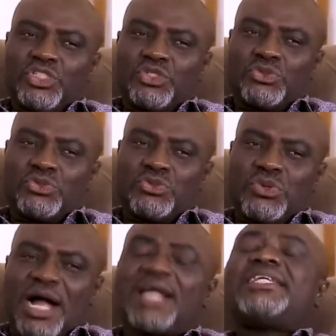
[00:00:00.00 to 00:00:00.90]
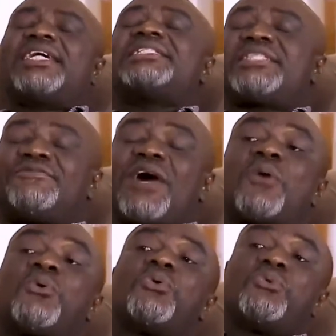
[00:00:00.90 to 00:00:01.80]
to
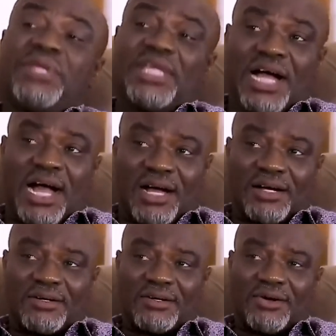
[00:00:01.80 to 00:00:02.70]
identify who we are